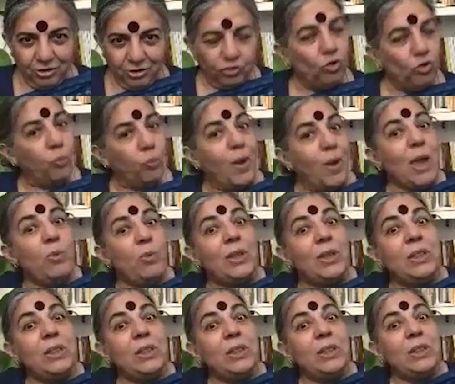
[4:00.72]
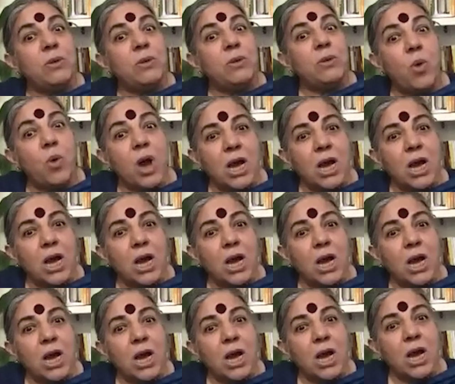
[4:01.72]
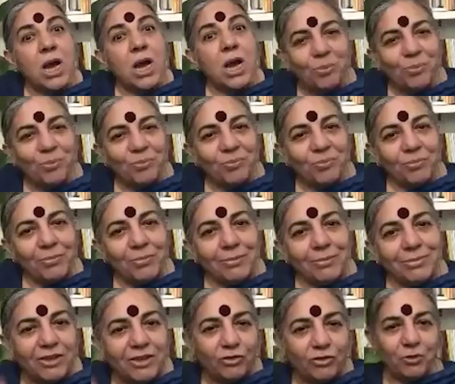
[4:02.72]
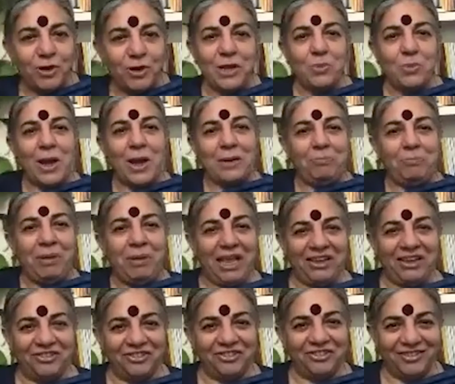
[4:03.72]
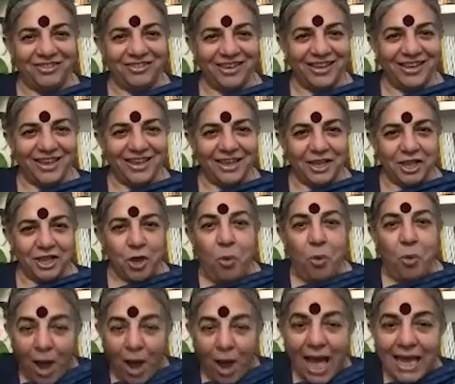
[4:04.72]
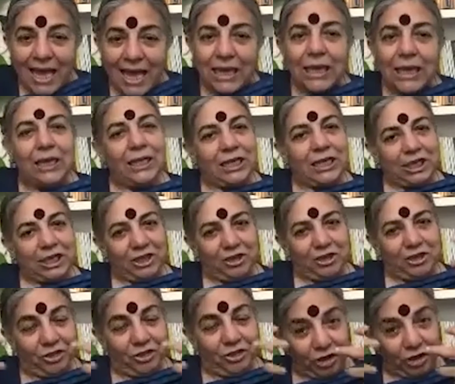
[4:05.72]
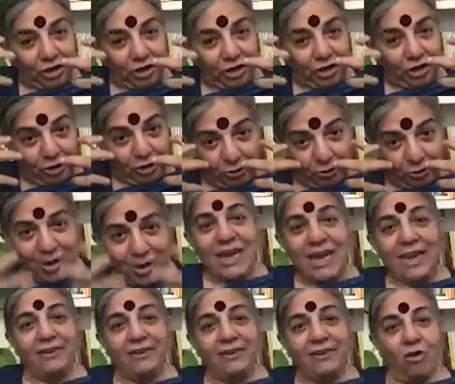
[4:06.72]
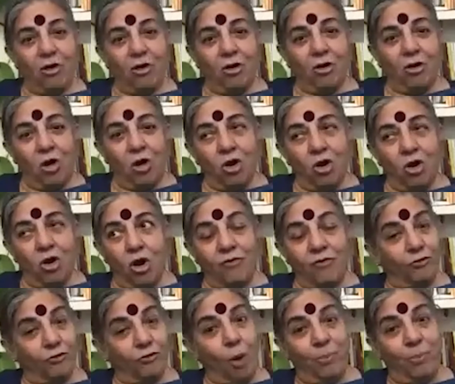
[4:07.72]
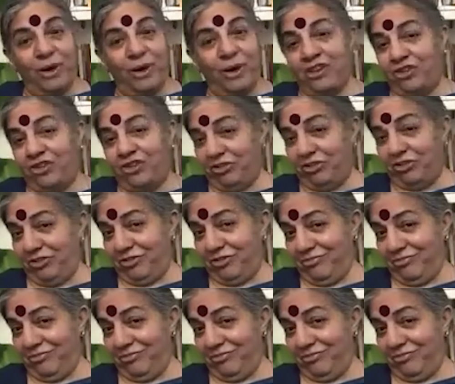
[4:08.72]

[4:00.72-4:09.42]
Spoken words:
So where will the work come from? There's only one place. While the greed of corporations